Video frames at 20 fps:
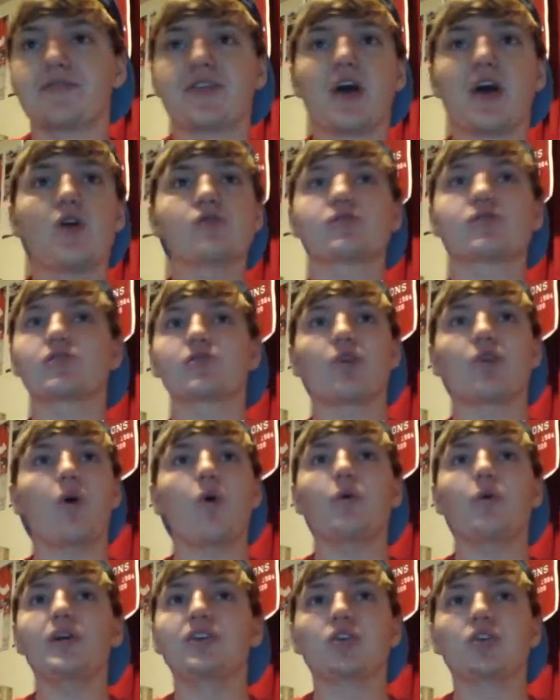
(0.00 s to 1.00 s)
those are the
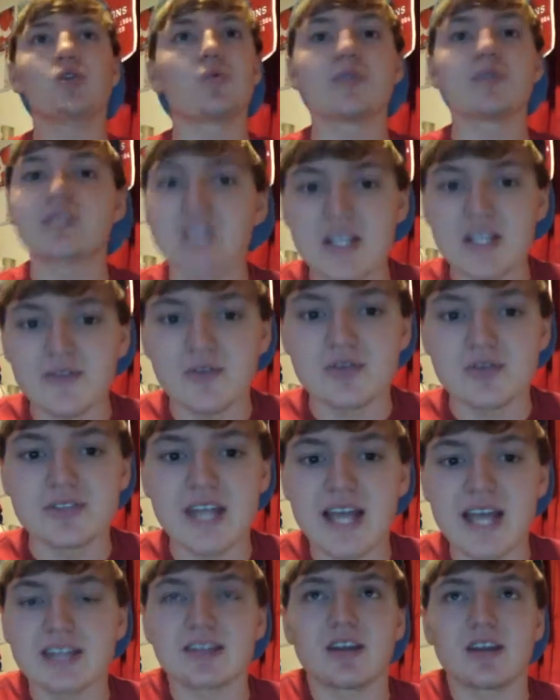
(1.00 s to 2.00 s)
only two receivers
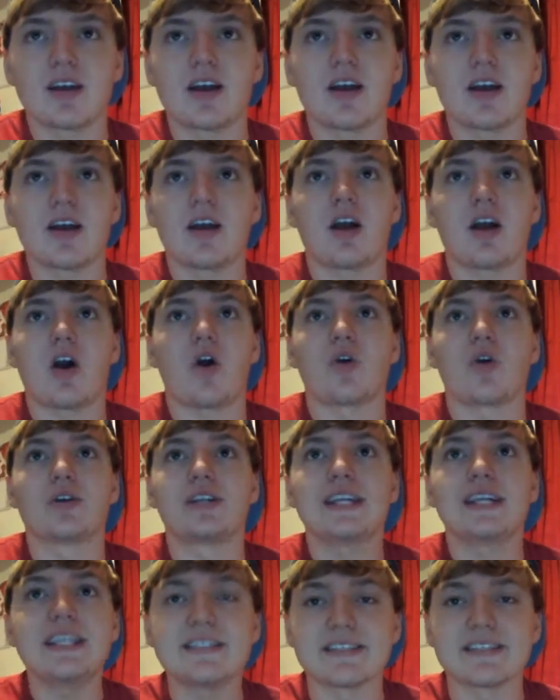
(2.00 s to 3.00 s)
that are
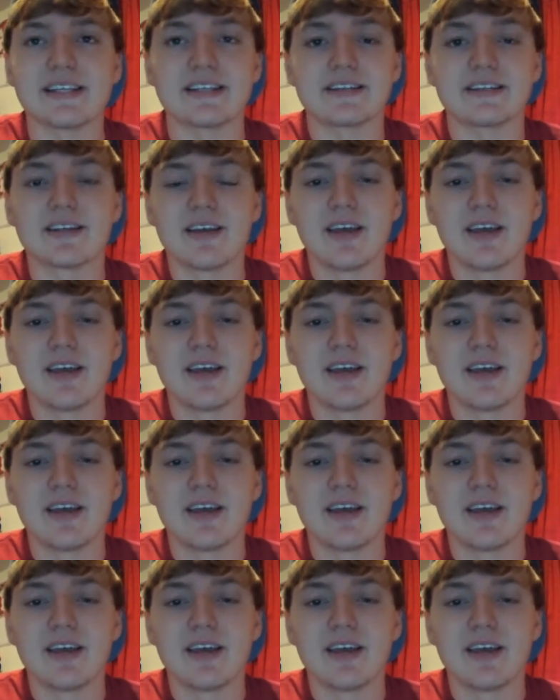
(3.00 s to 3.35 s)
decent.